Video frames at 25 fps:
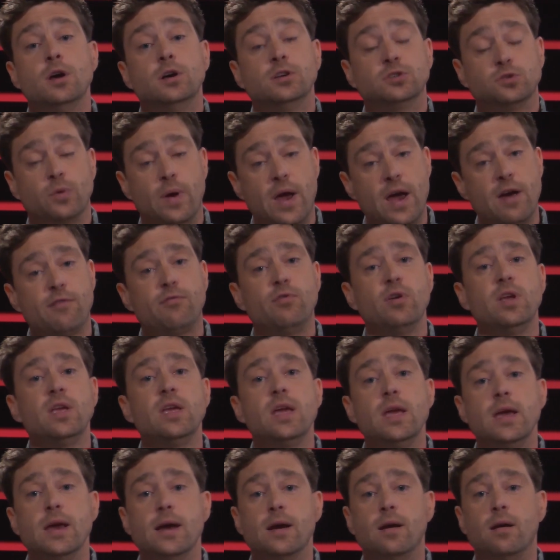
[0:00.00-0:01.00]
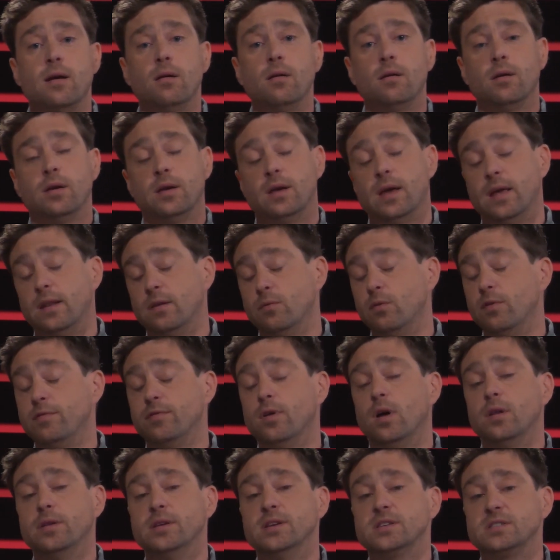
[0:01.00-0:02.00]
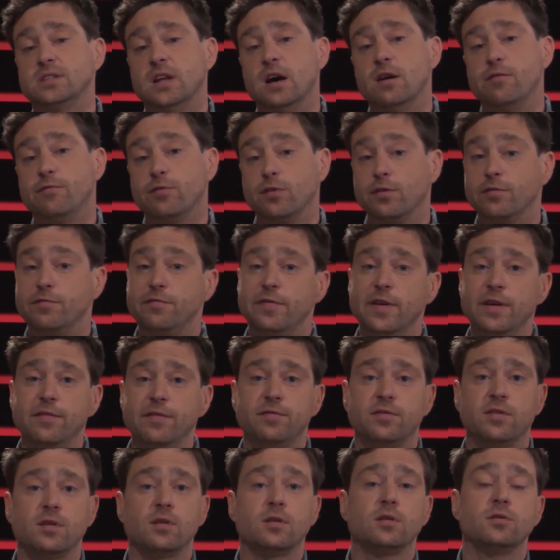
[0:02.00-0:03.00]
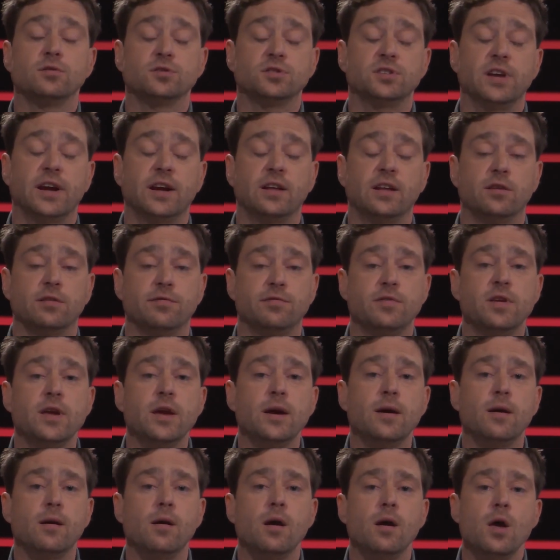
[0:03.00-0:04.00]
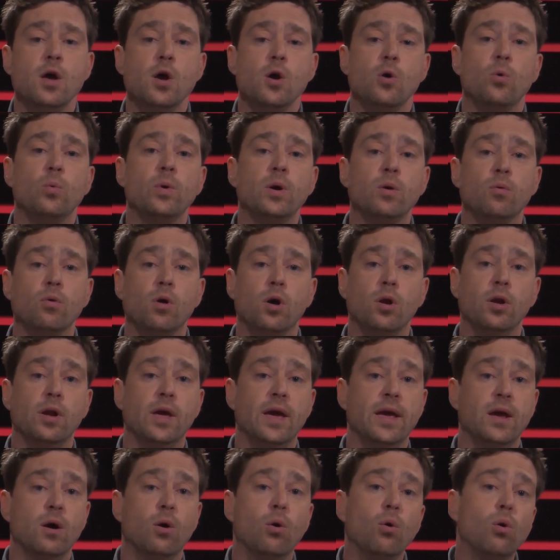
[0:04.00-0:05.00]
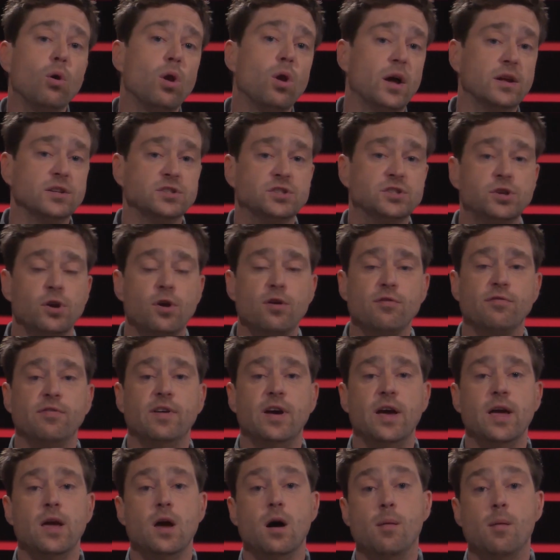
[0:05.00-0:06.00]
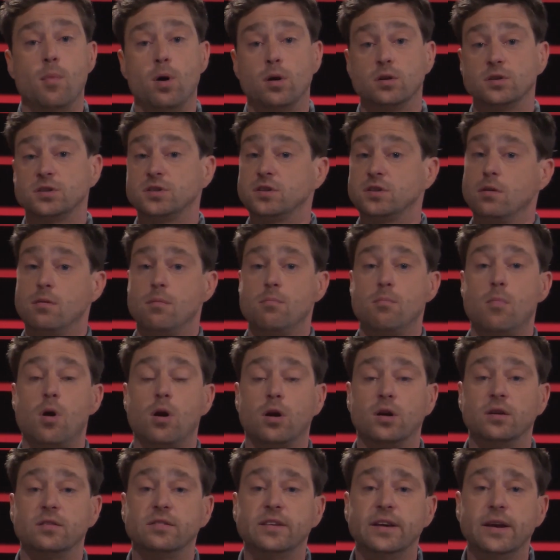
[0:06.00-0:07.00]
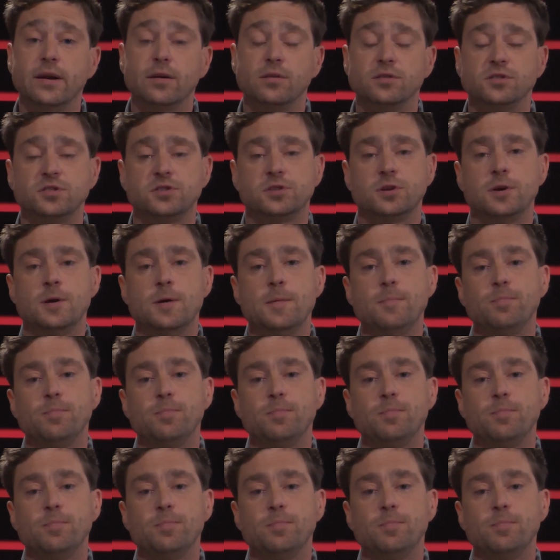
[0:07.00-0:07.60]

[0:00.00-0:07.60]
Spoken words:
So every year, and we've done this now for the 5th consecutive year, we run an online survey amongst marketeers.